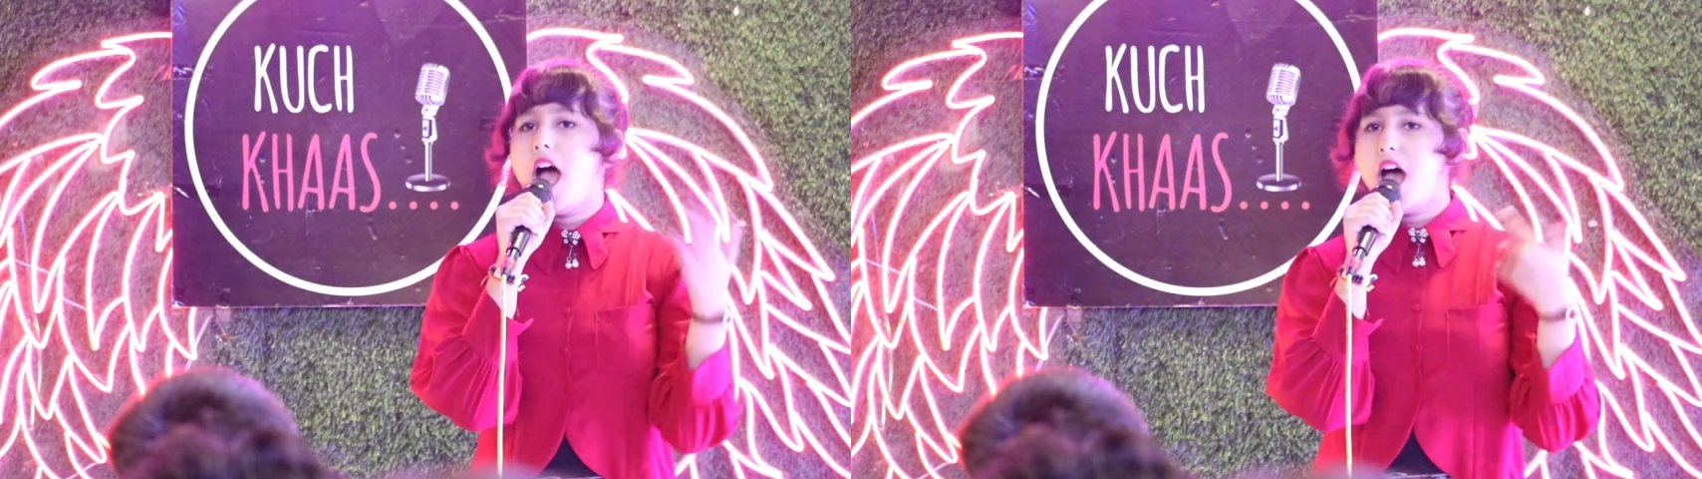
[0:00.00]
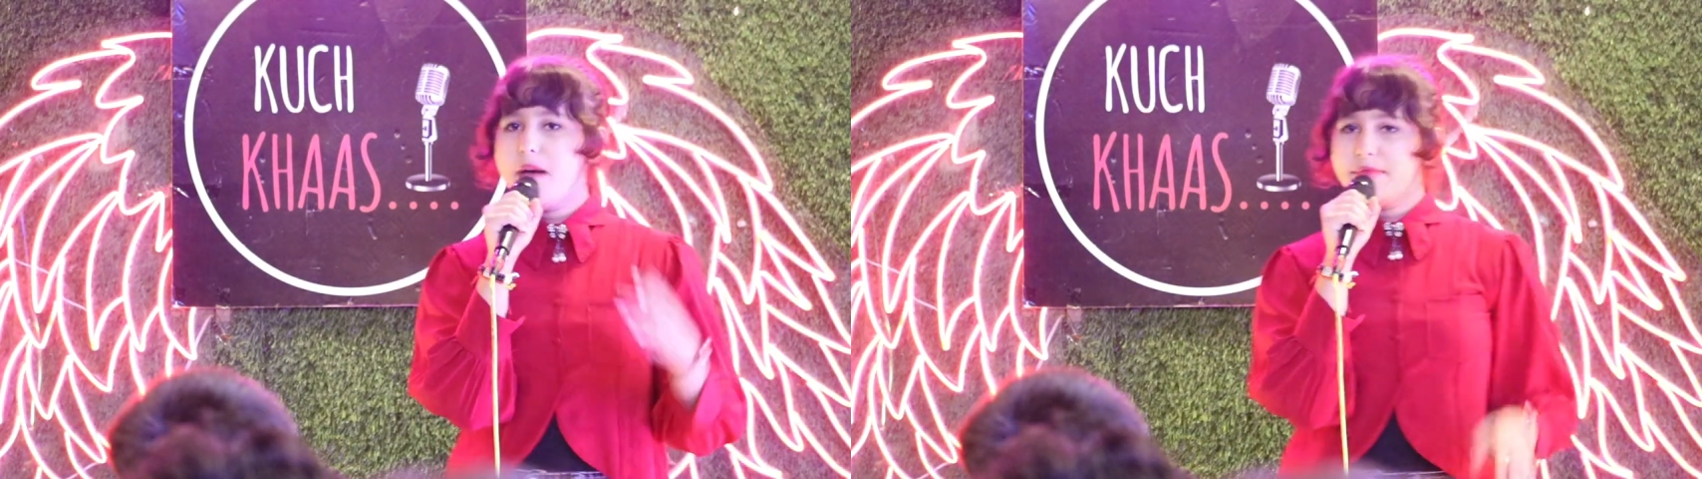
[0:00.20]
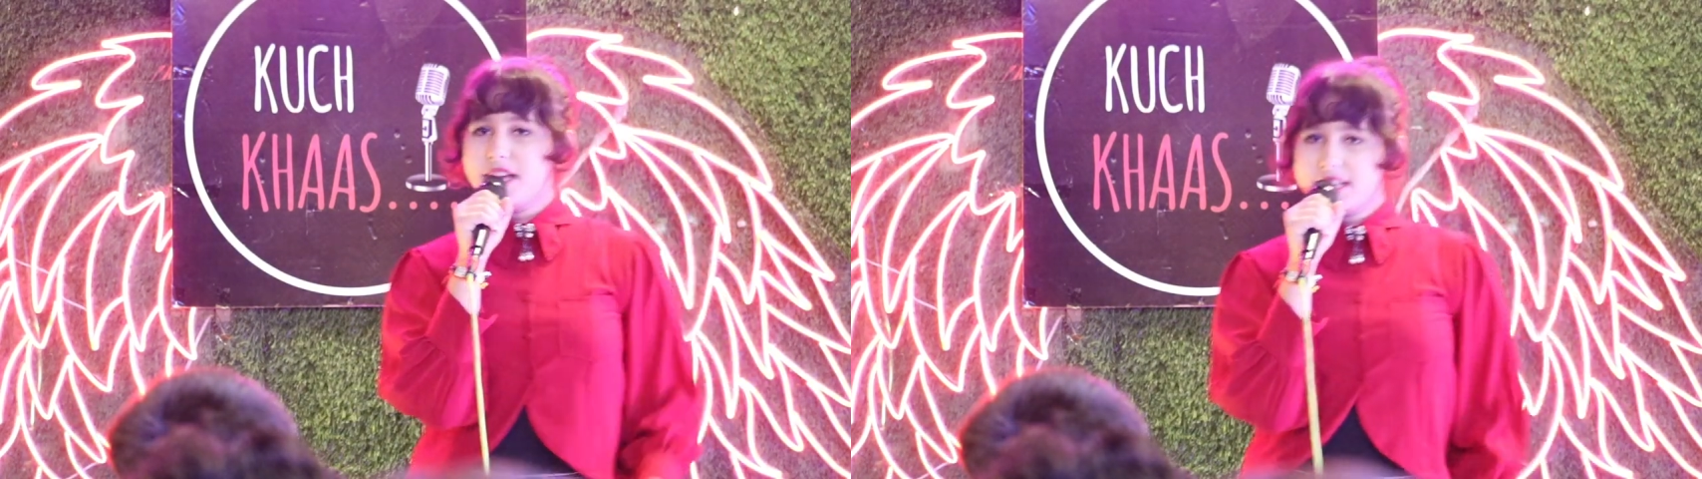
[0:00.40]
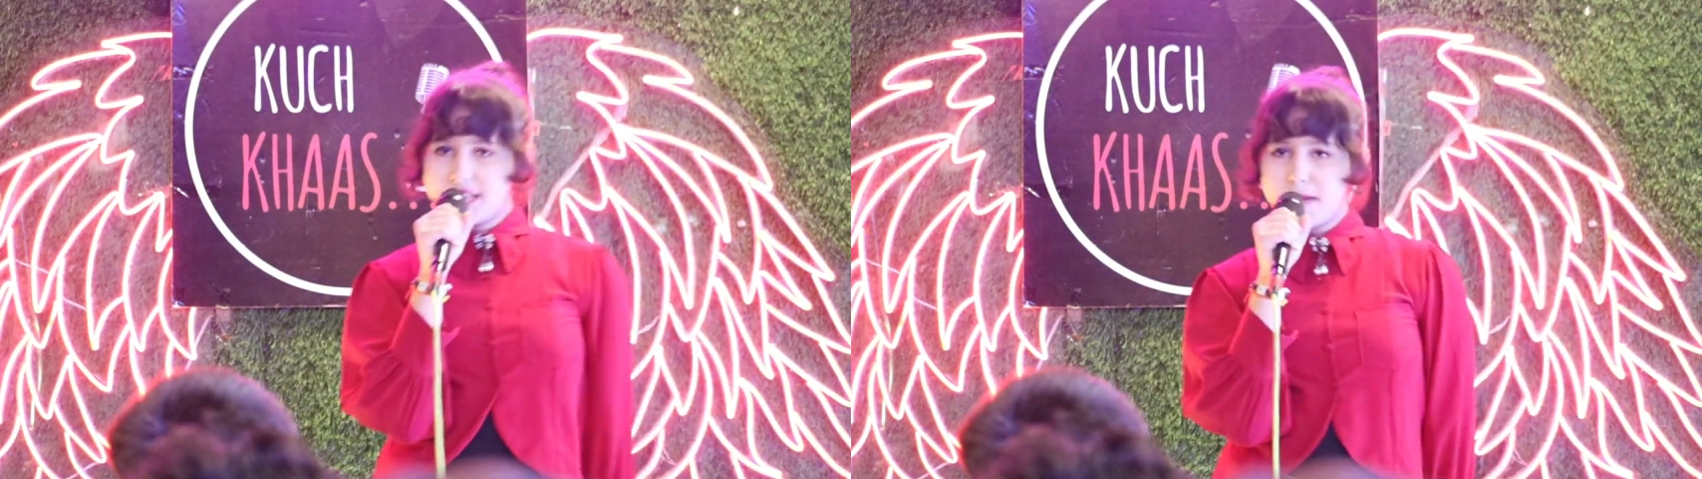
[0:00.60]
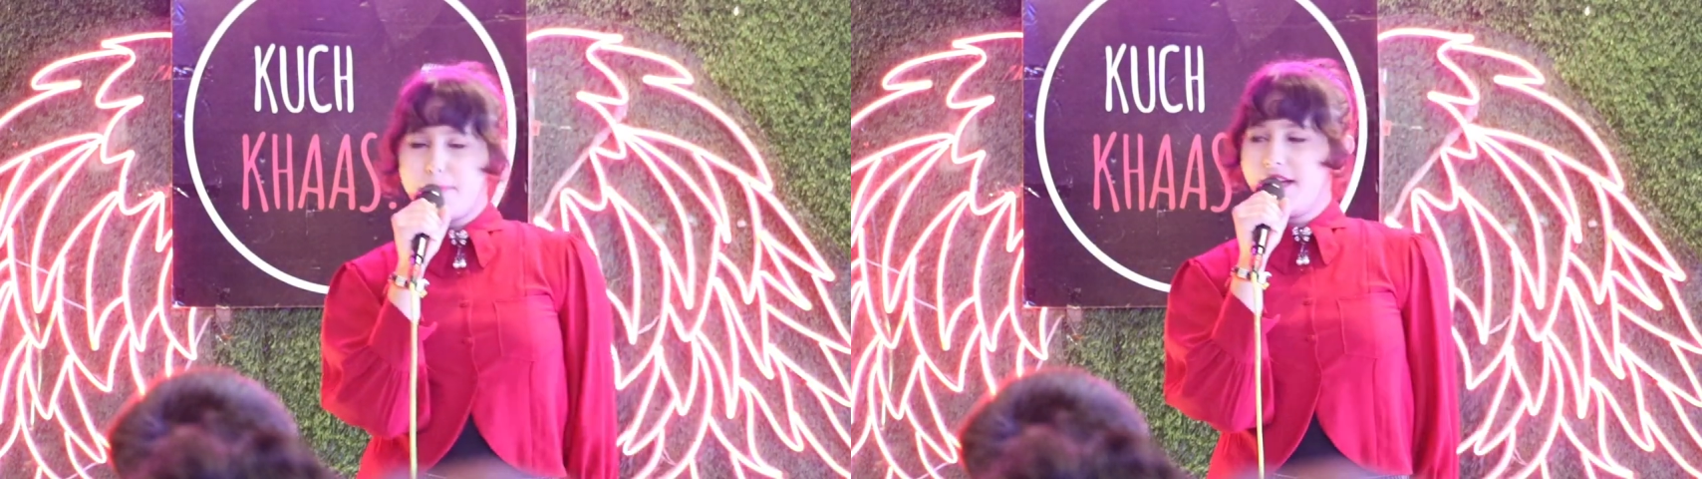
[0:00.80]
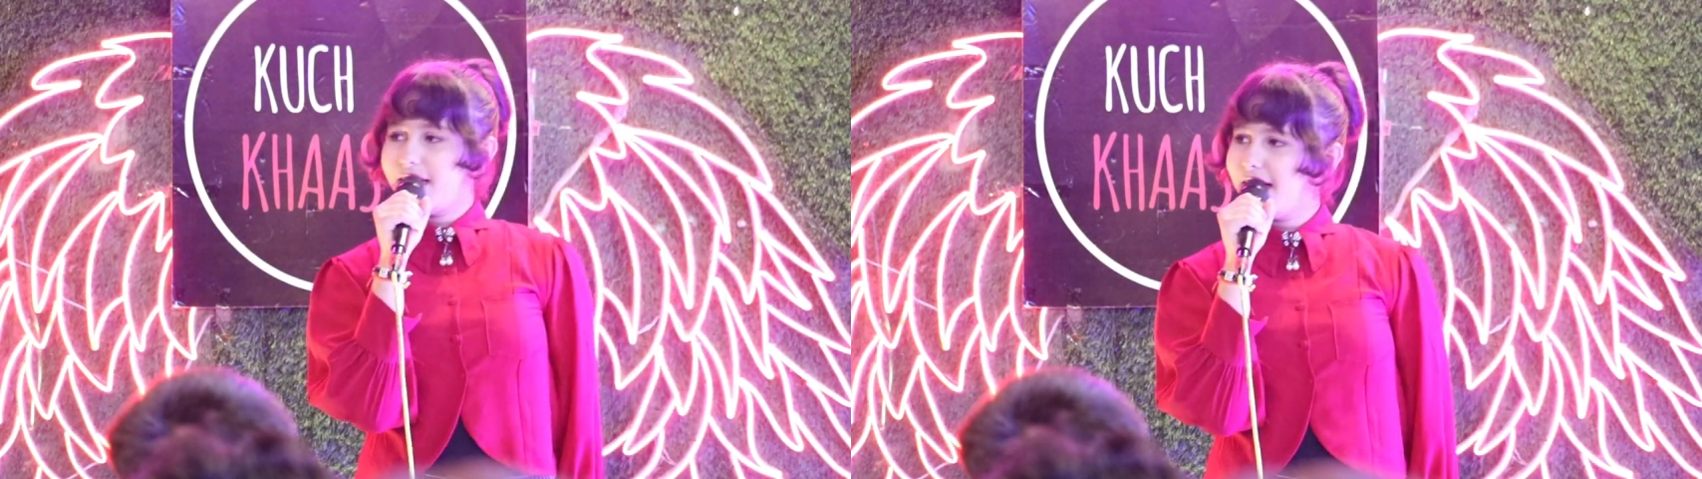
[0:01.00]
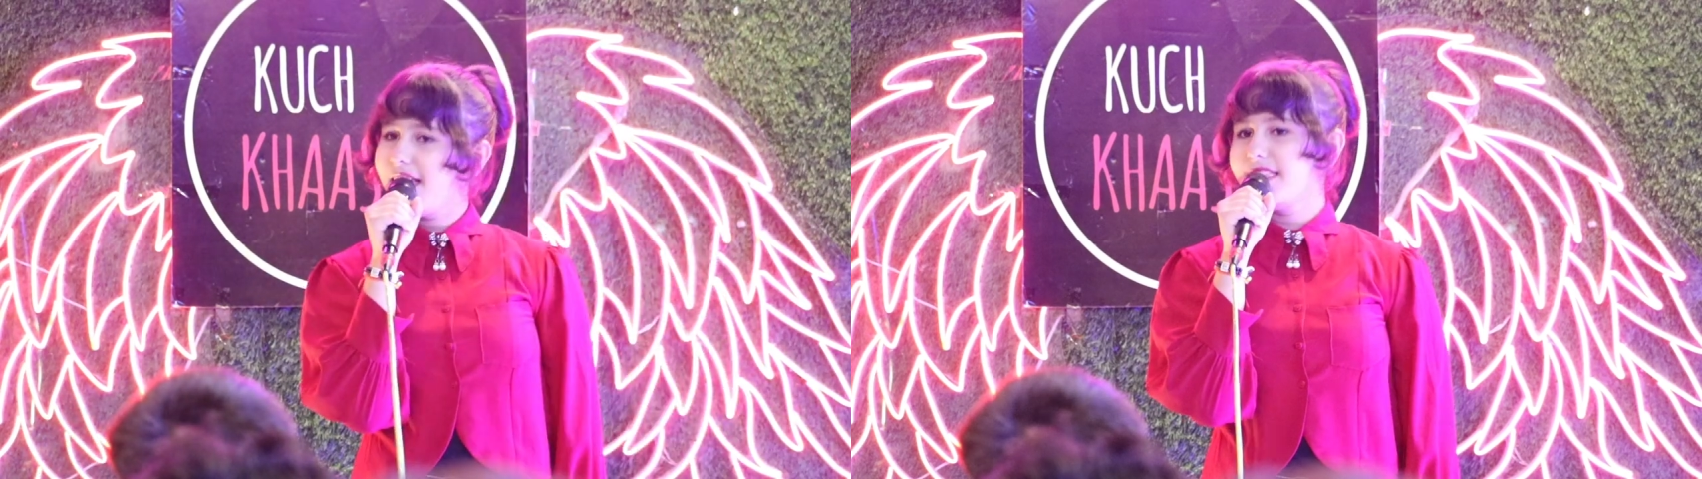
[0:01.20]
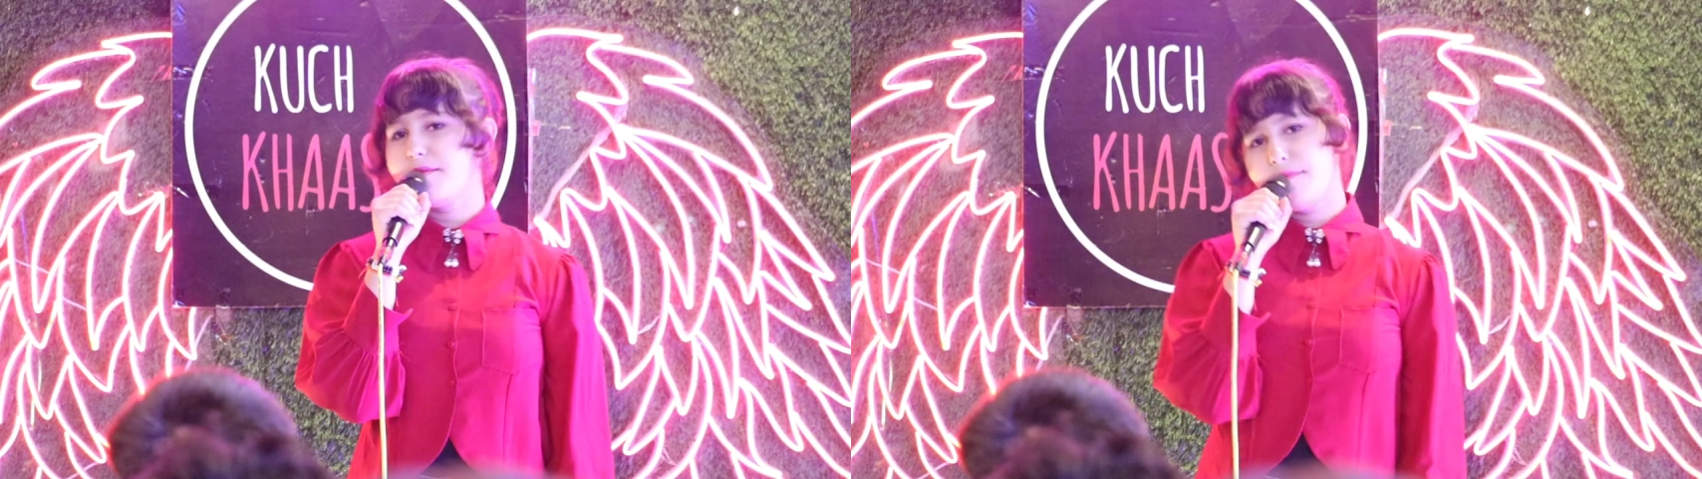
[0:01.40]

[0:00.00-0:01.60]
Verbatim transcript: I'm the type of girl that